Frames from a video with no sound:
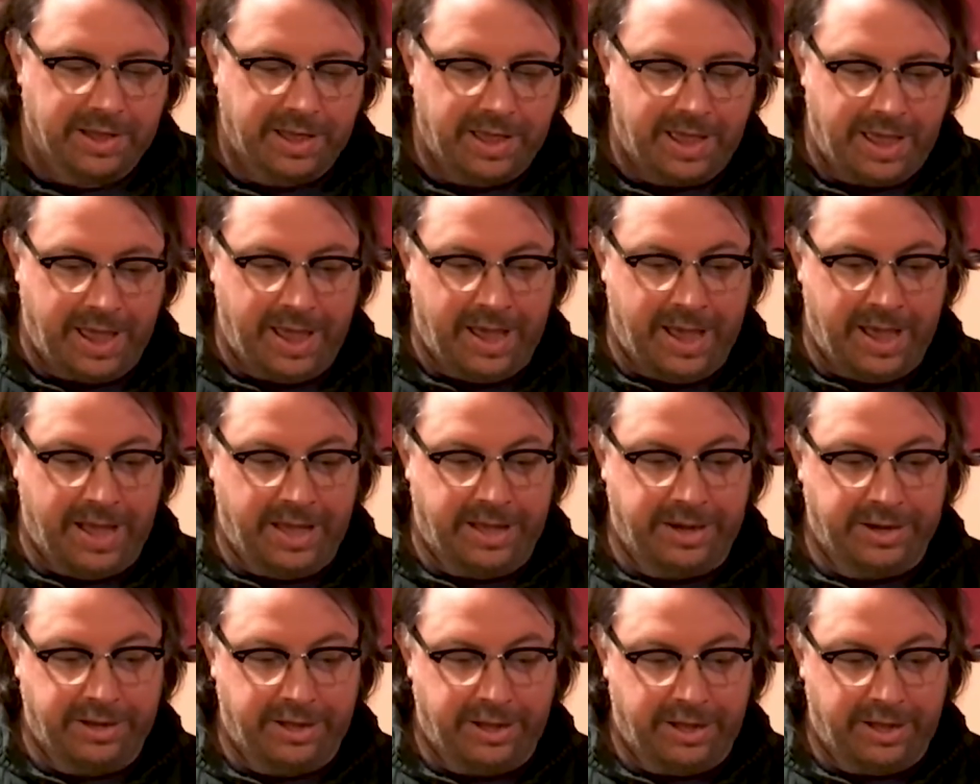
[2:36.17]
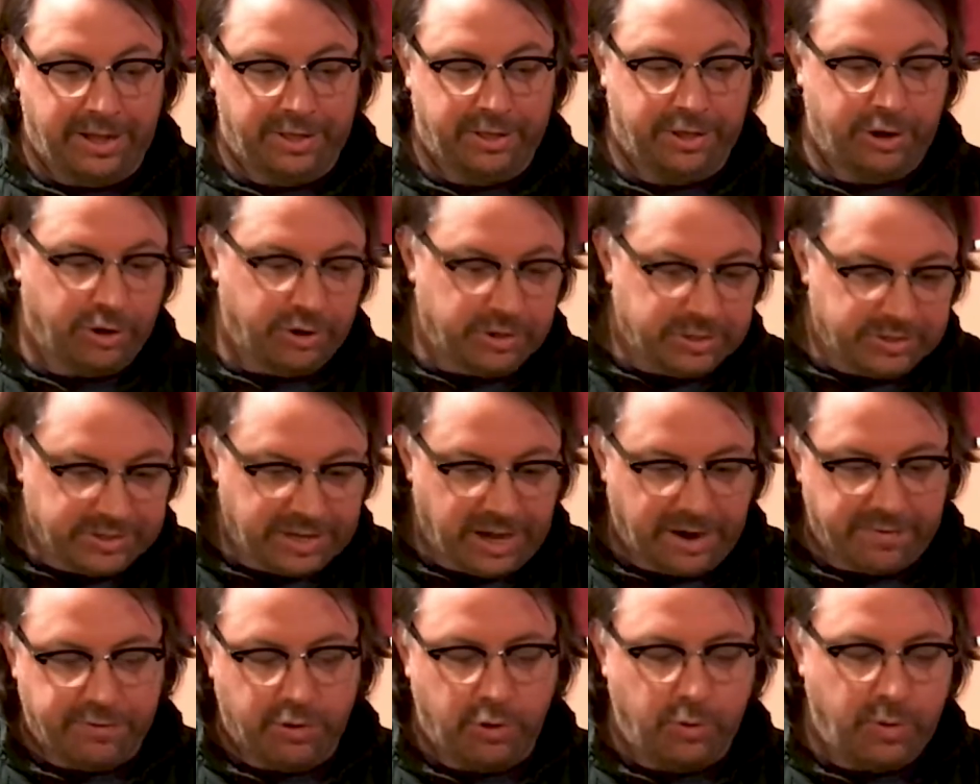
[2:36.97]
And there are
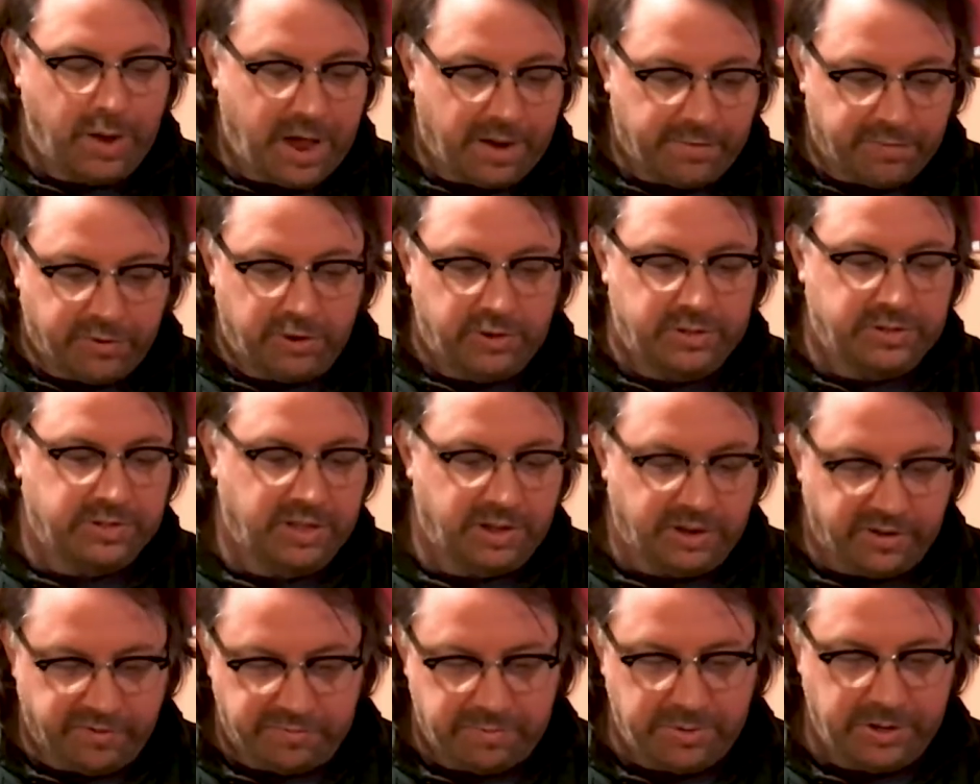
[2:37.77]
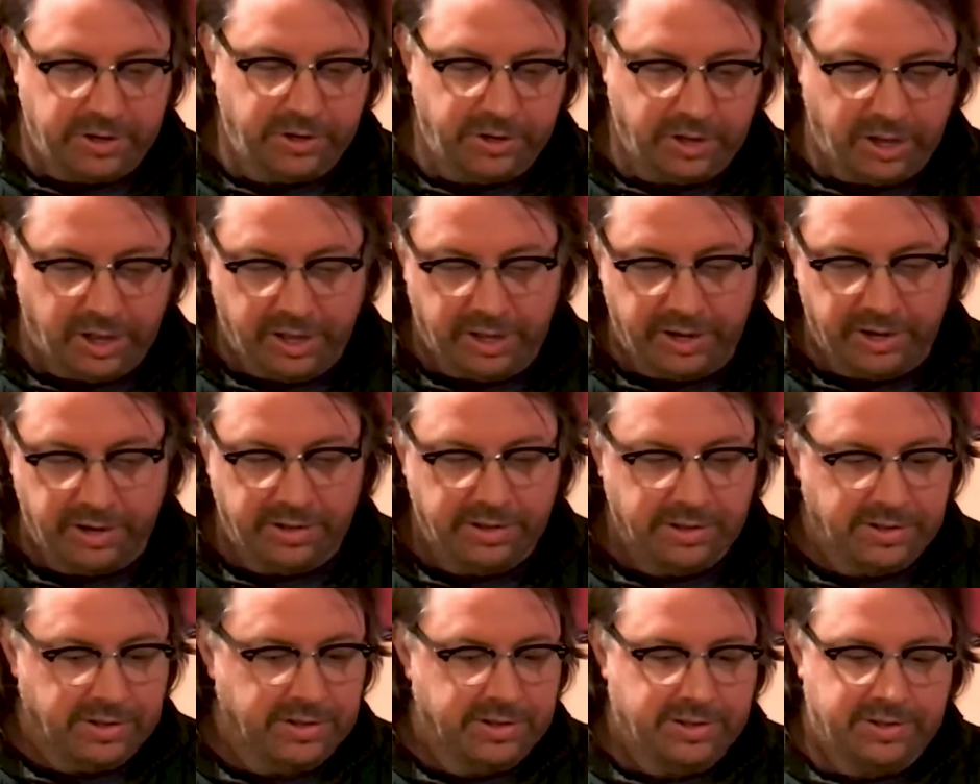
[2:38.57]
several efforts that have been done
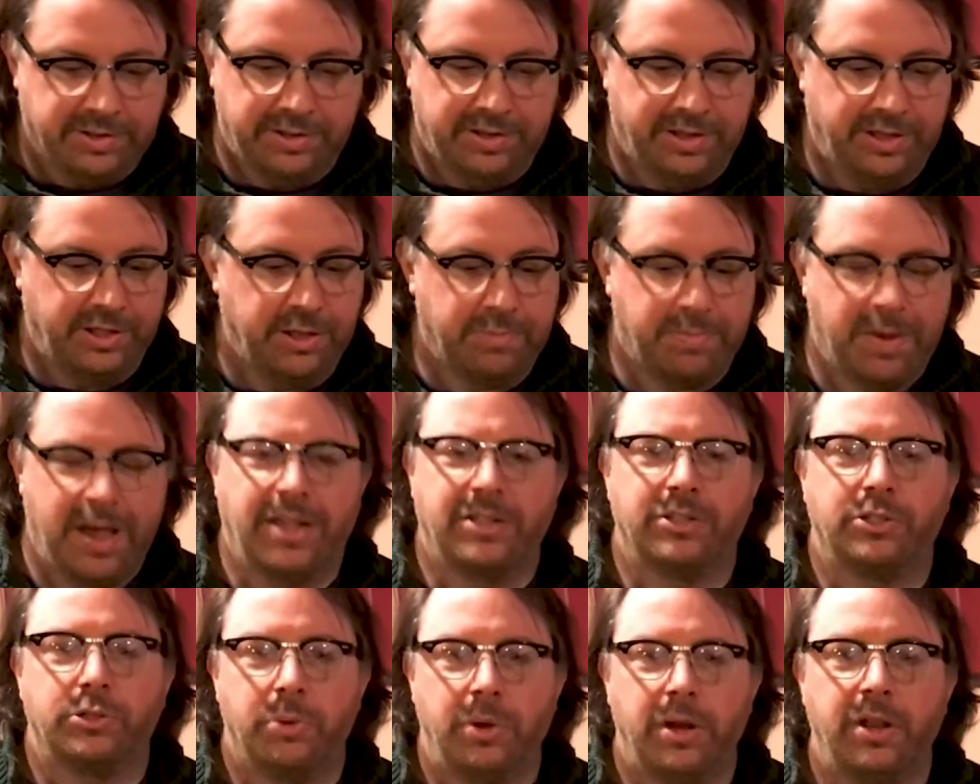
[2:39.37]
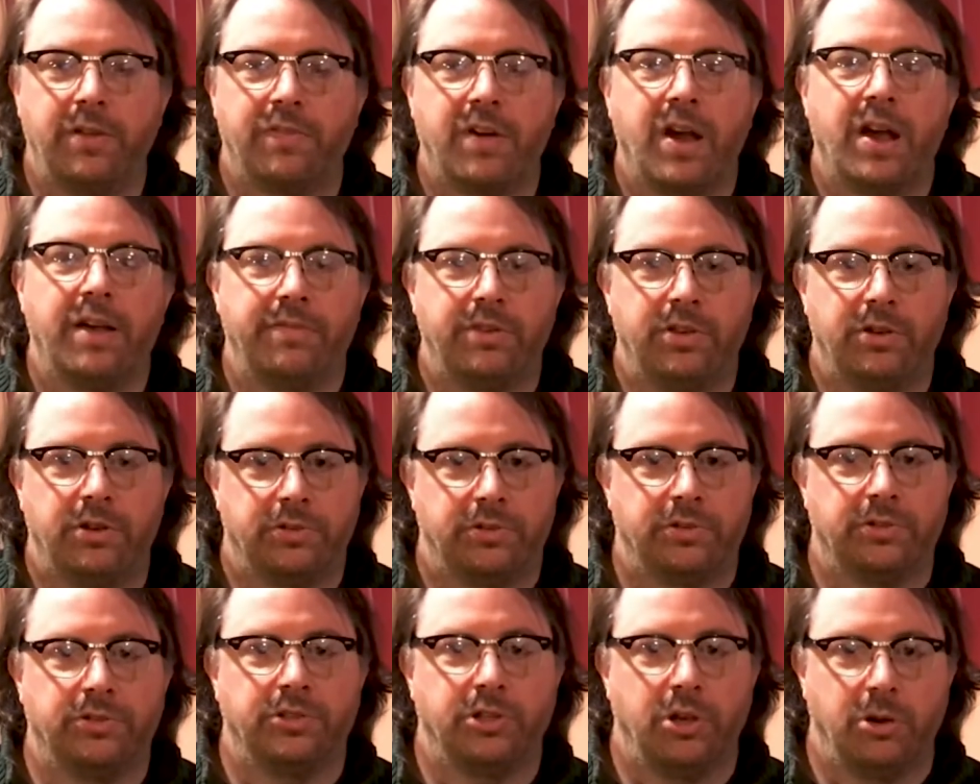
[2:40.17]
in the past 25 years or
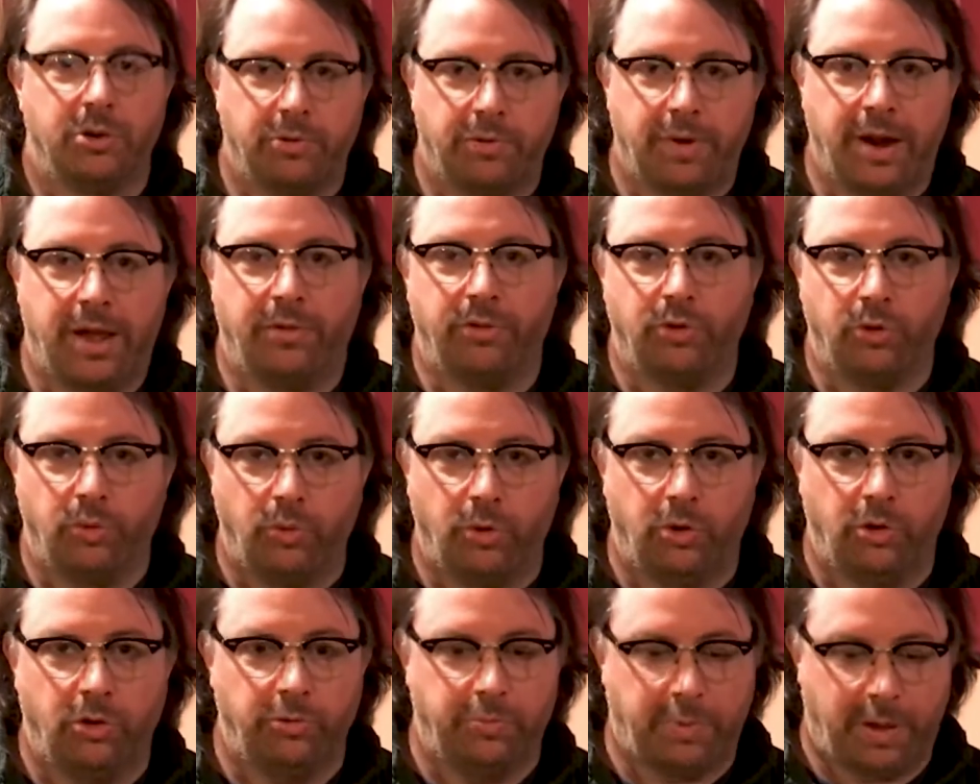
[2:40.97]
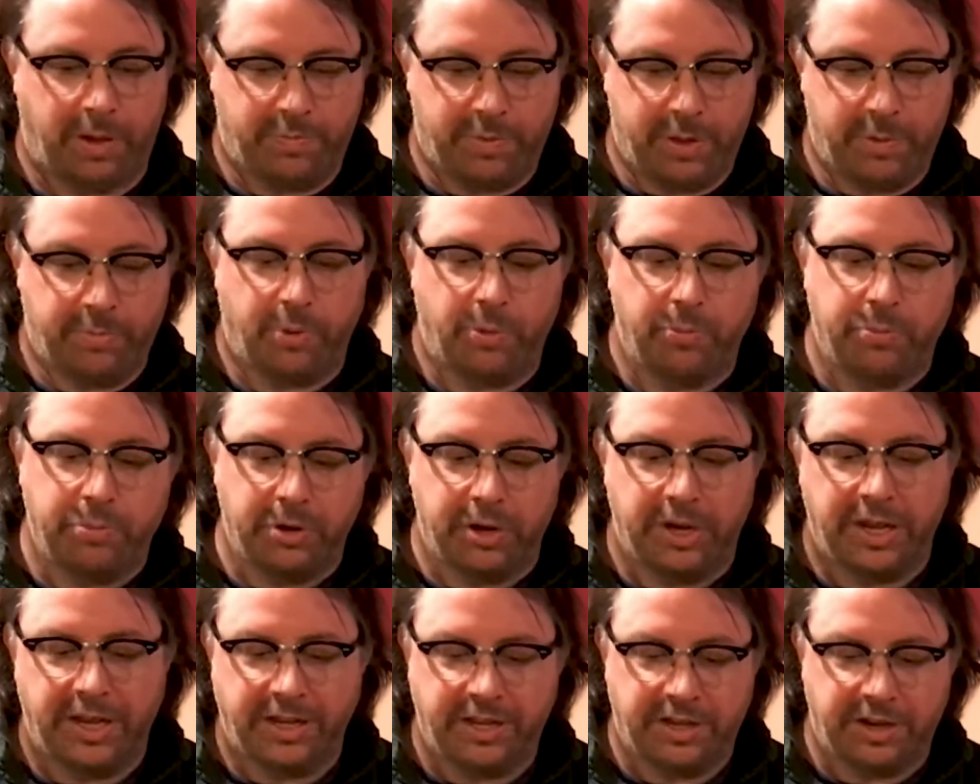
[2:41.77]
so around the world by people
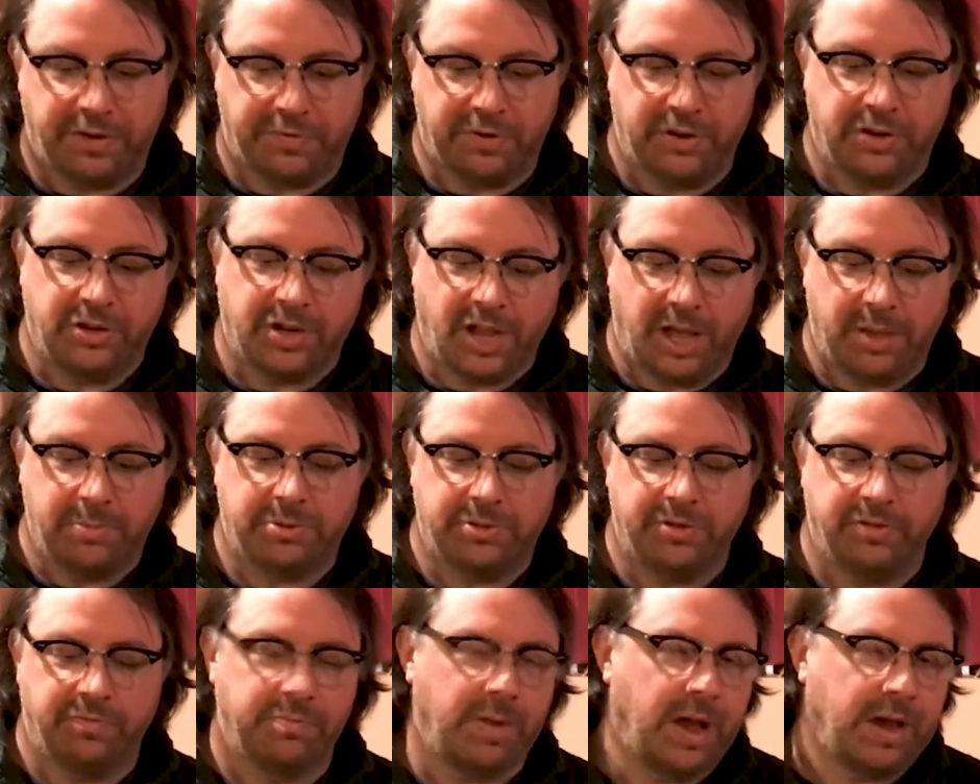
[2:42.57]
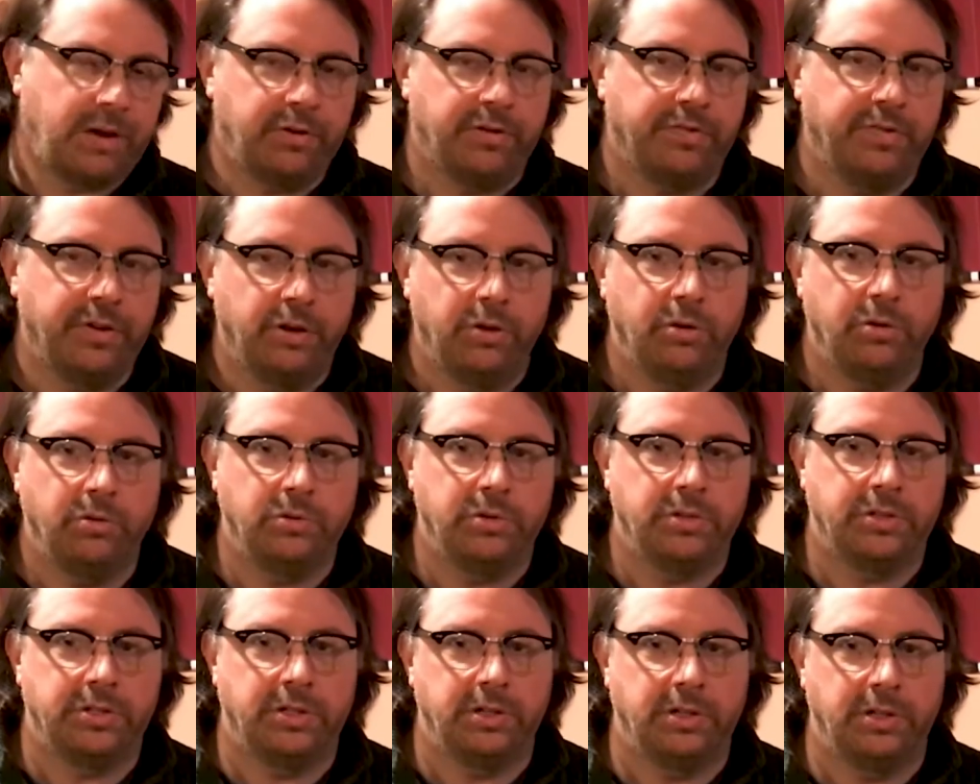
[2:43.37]
putting different types of
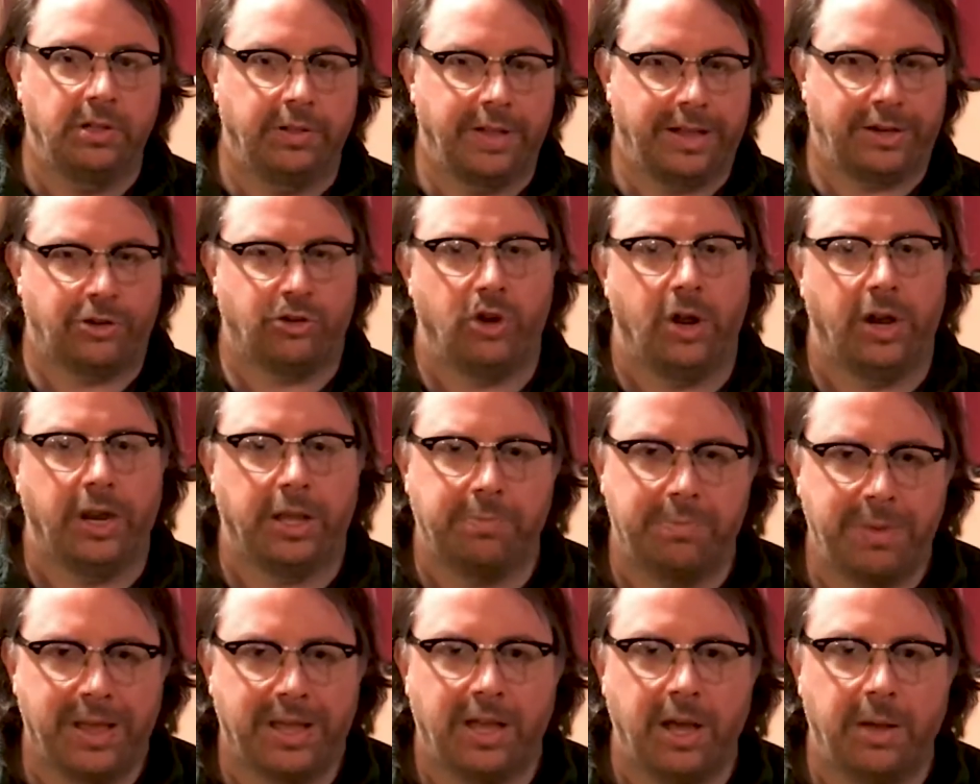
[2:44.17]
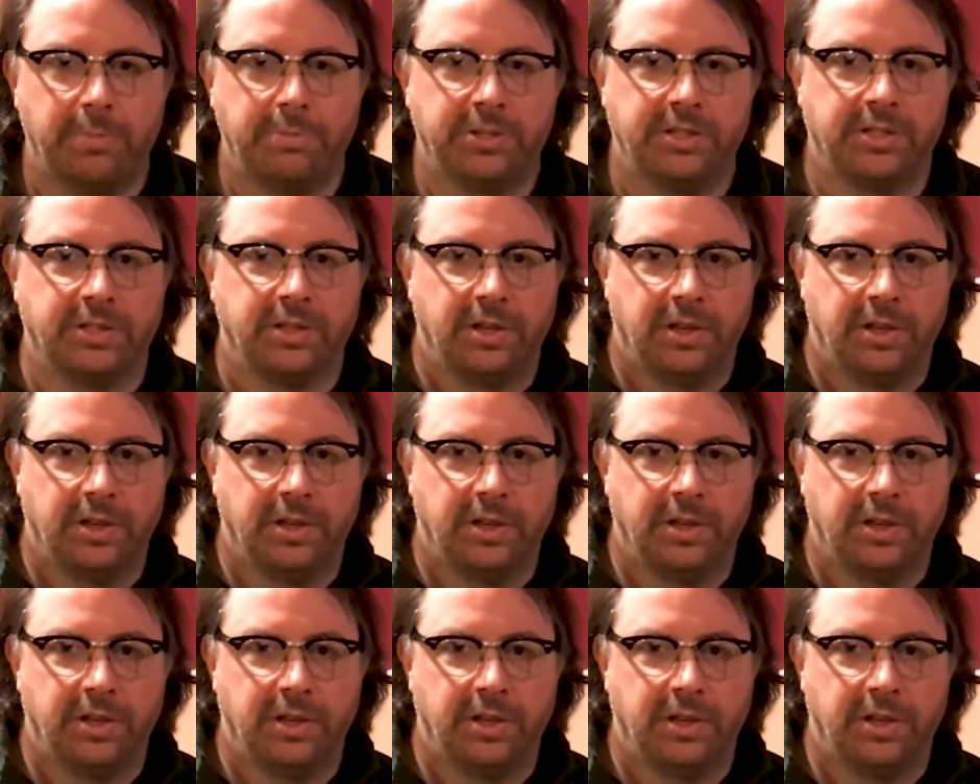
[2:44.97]
microphones and electronic pickups